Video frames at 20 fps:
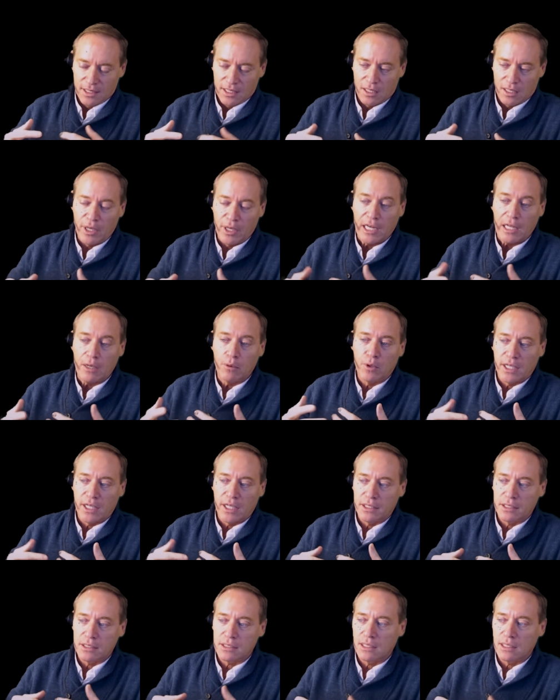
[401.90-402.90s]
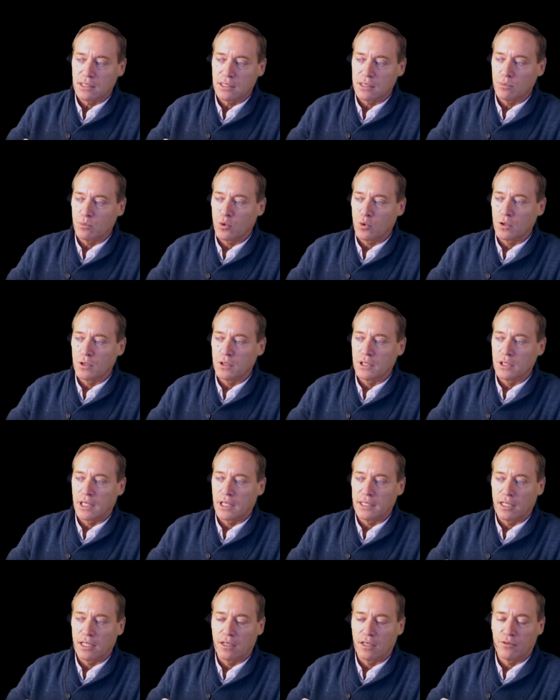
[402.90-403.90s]
in many ways it's important to
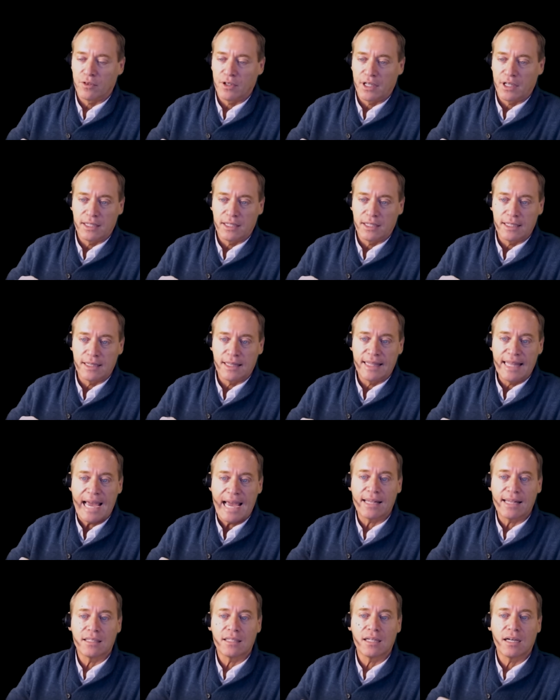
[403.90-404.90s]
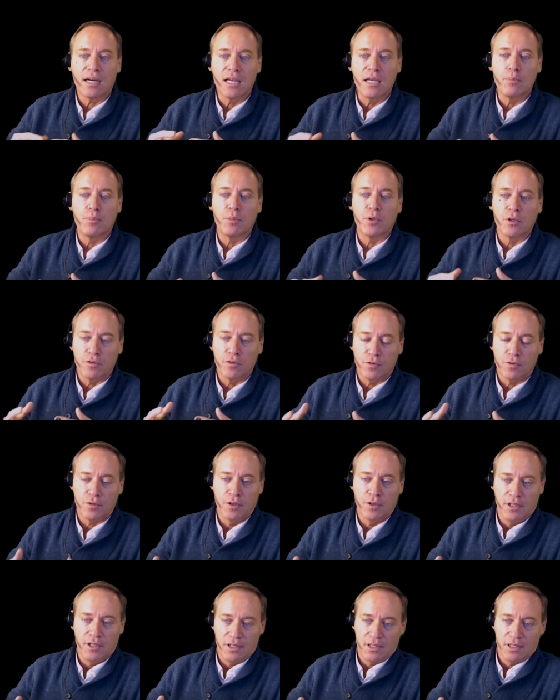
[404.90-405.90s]
identify that that type of
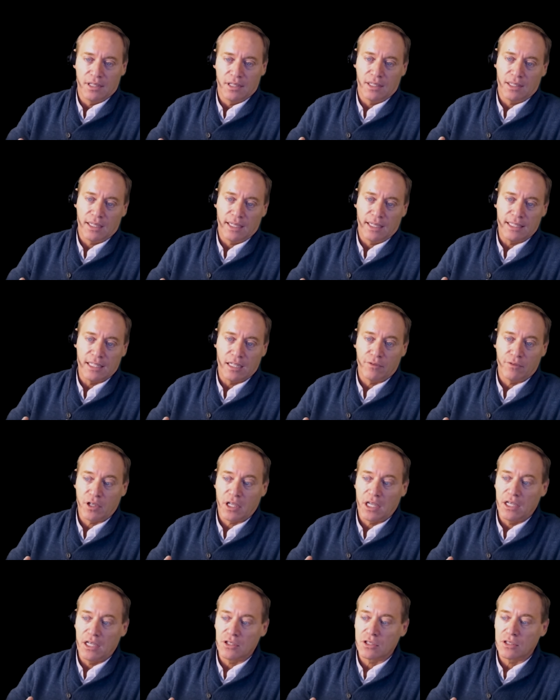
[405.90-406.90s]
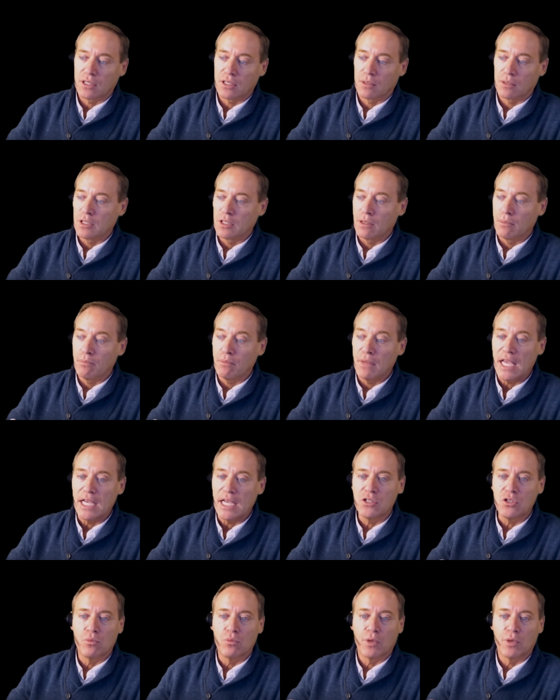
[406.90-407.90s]
uh, identification something that
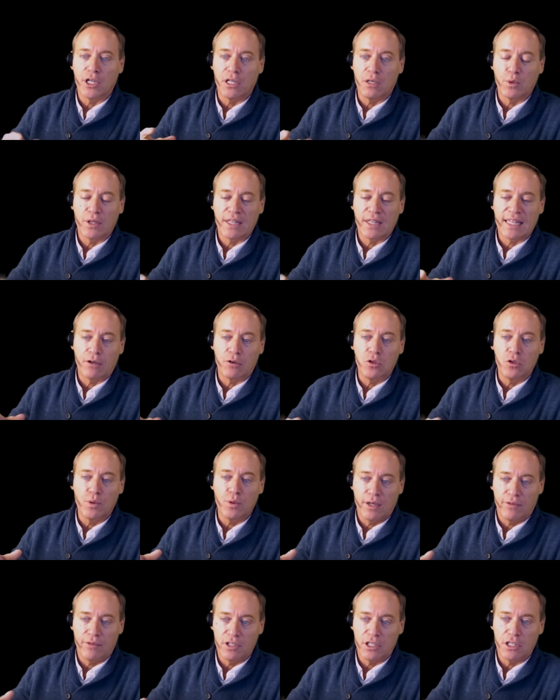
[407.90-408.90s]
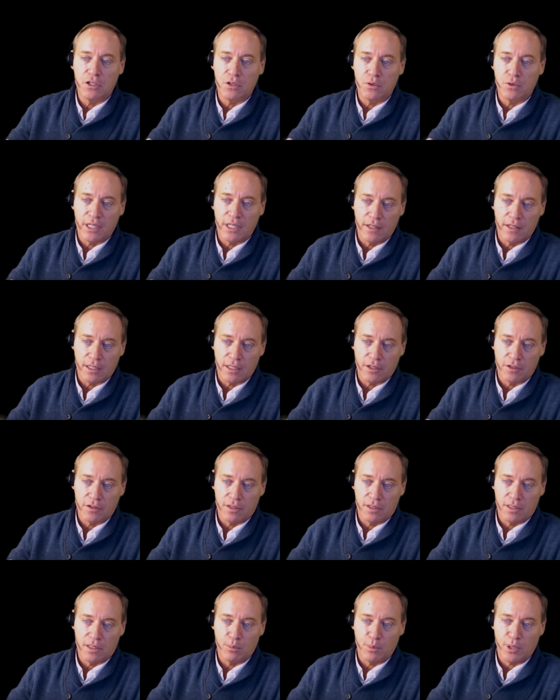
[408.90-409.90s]
makes you money without you having to do anything
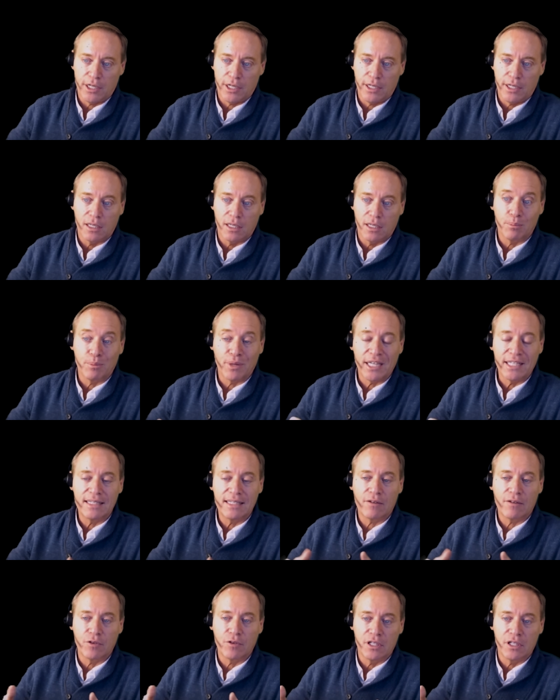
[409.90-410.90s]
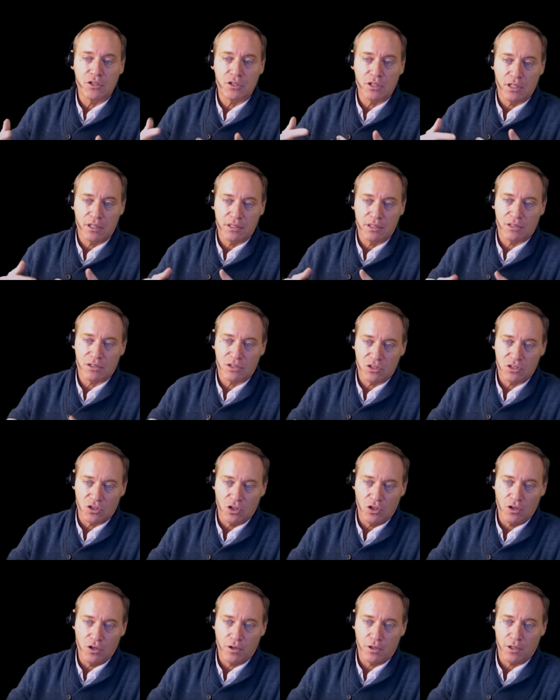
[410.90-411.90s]
other than buying it by definition is a
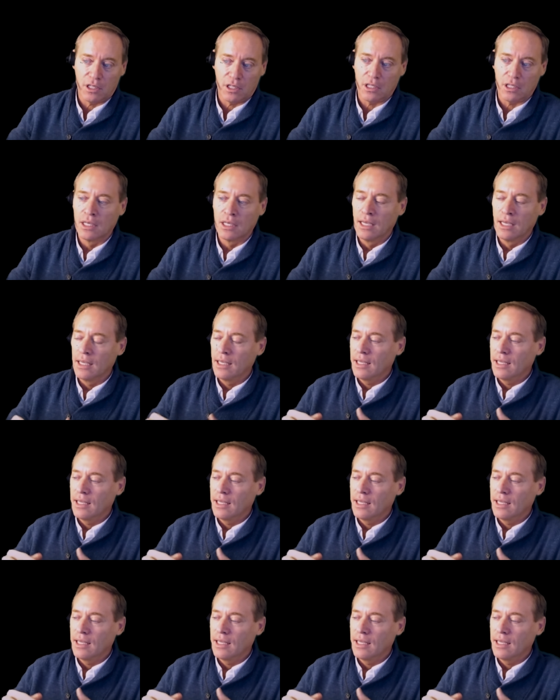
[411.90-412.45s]
security